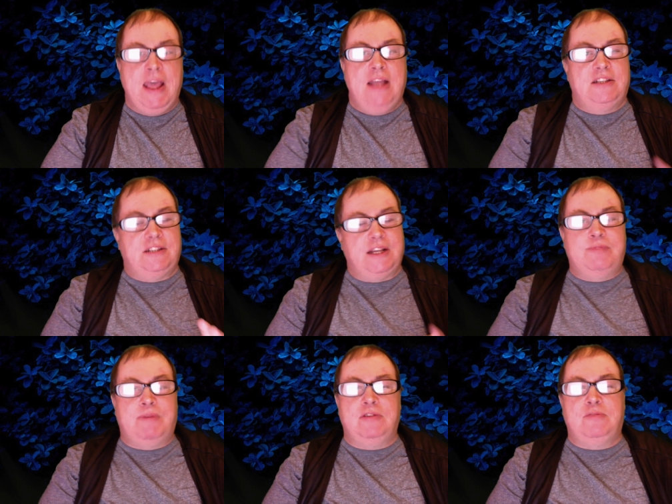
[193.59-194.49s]
Today's
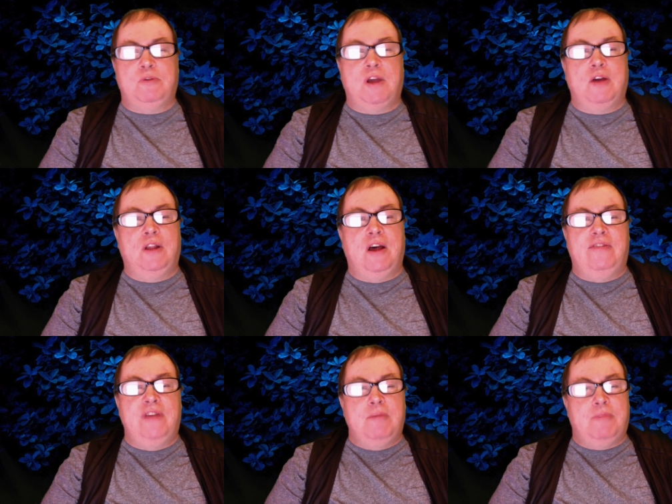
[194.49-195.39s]
post will go
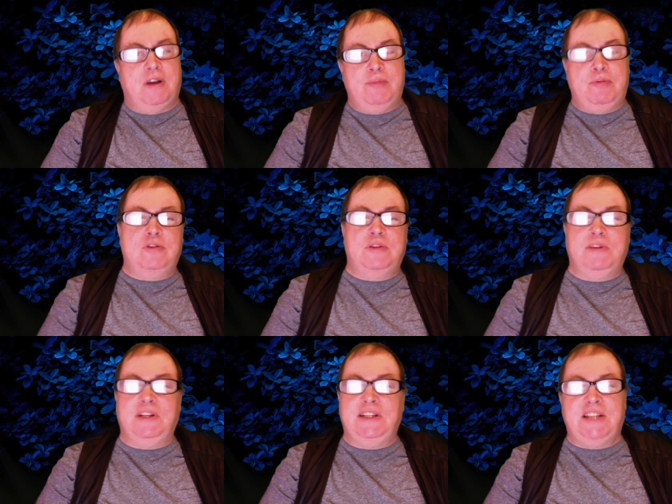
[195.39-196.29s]
live by
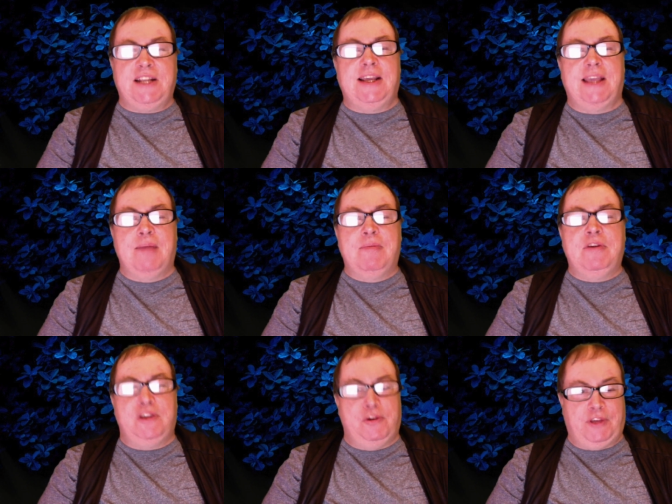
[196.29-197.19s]
approximately 10 a.m.
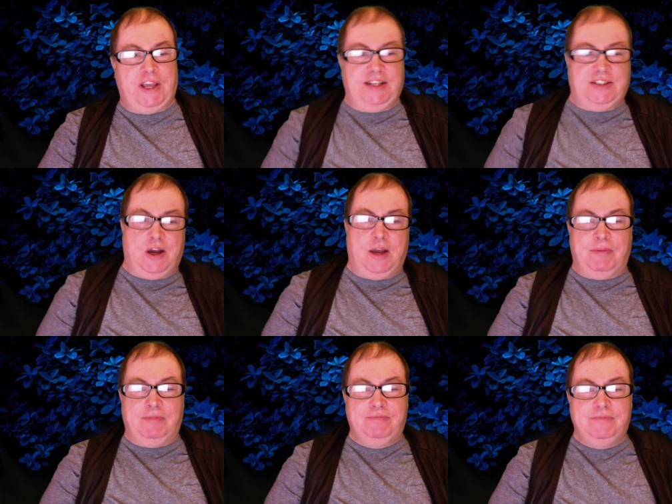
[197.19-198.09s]
UK time.
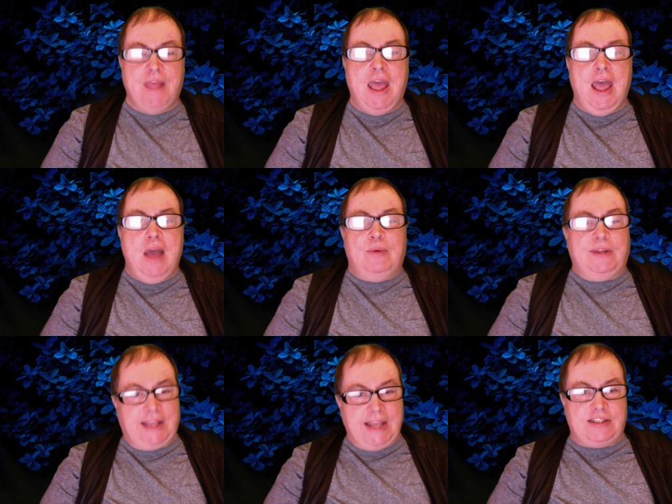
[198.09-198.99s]
When
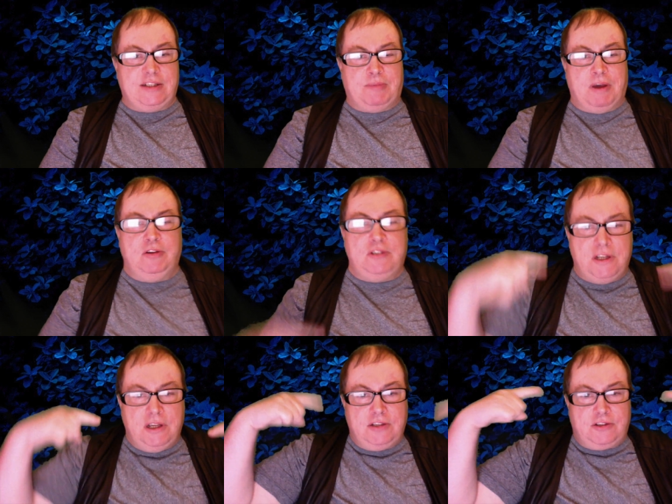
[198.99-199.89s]
you get to the post,
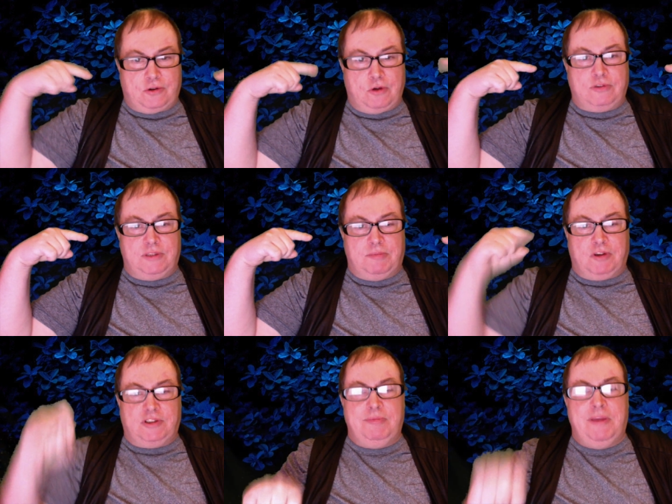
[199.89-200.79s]
scroll to the
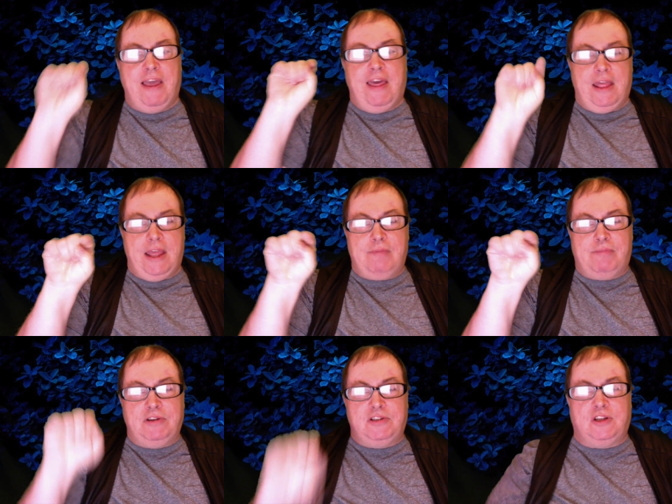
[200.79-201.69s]
bottom,
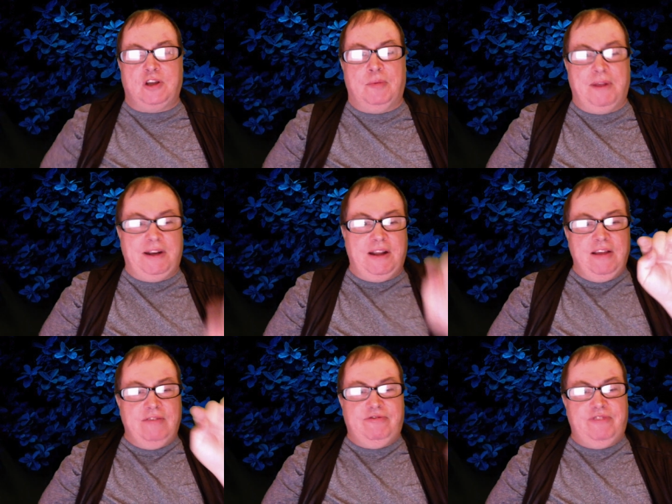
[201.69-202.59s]
hit post a comment,
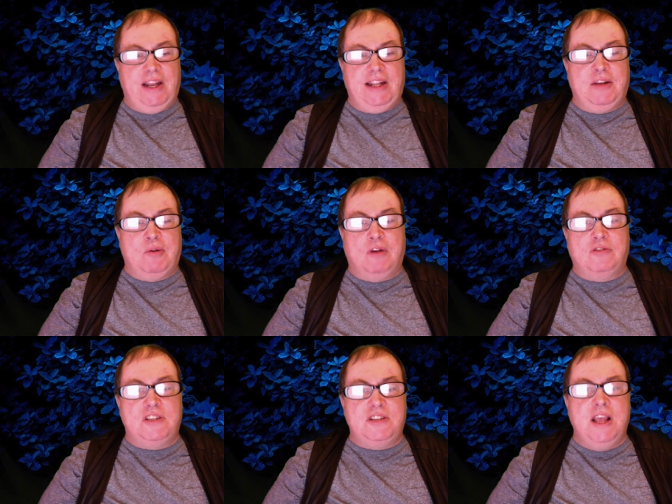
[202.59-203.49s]
fill in your
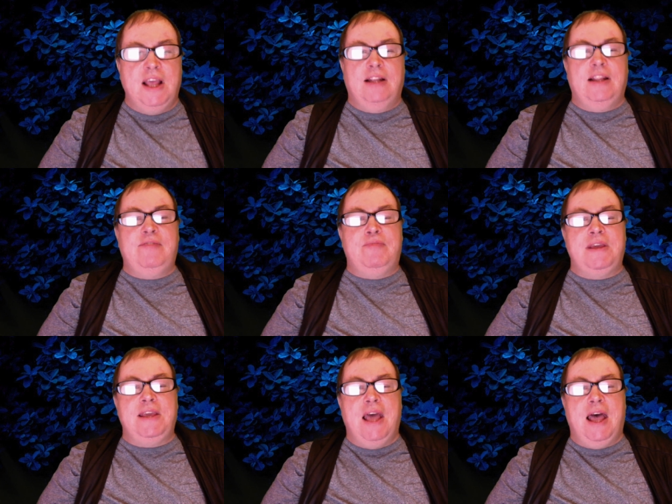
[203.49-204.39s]
answers, leave
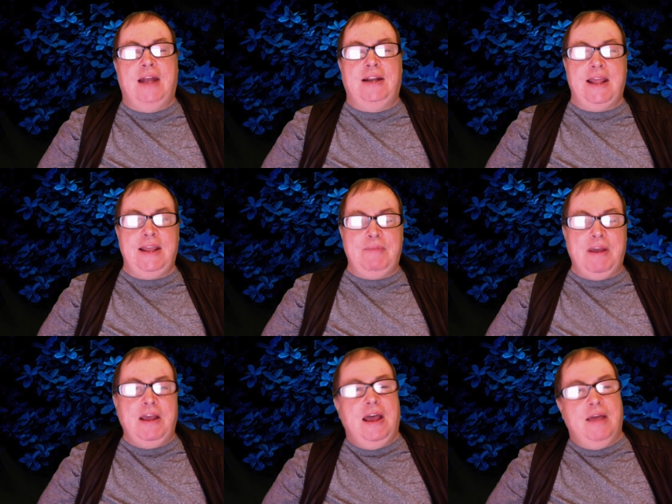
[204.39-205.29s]
me a name,
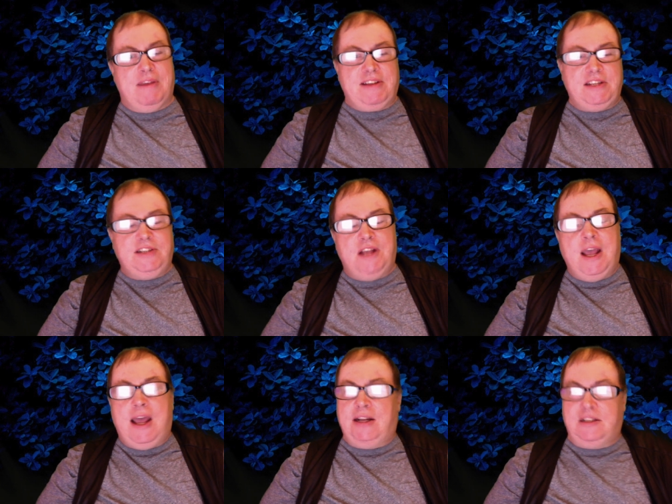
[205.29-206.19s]
a message,
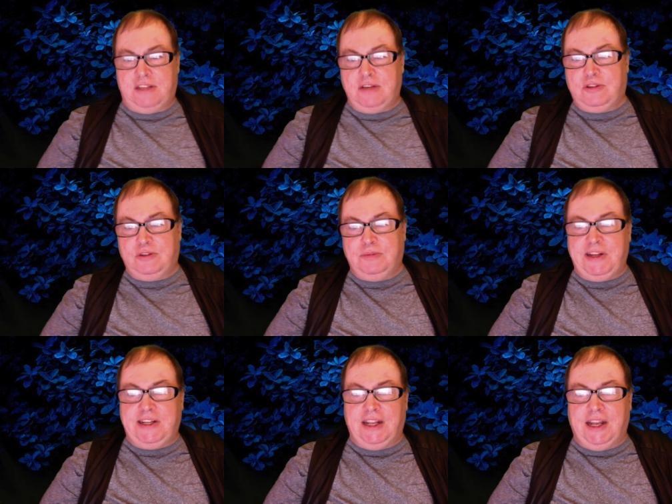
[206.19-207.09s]
and a social
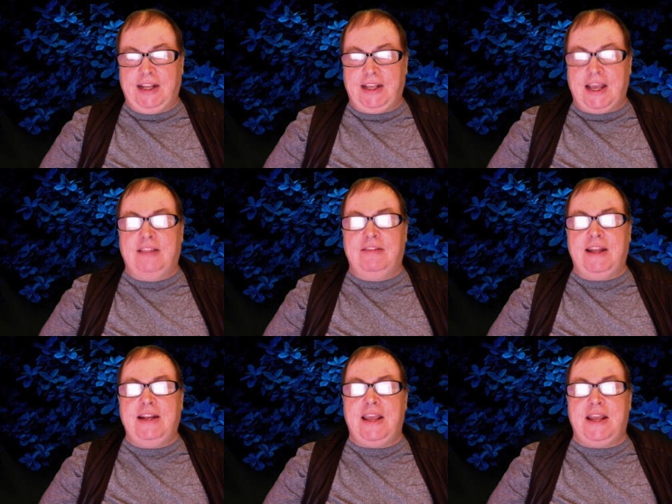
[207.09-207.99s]
media link, and
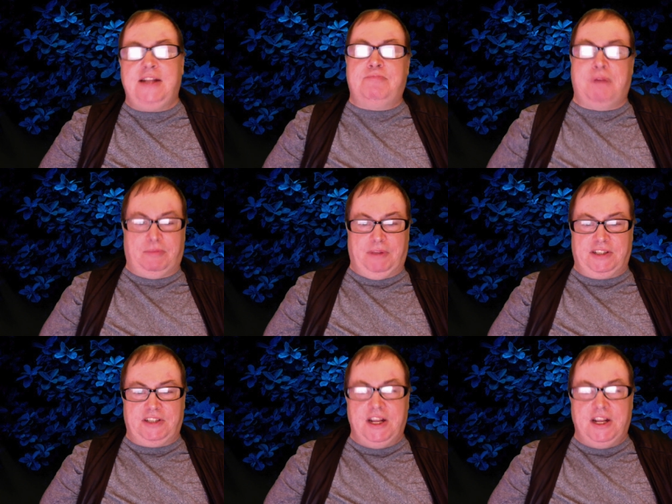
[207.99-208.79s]
then hit publish,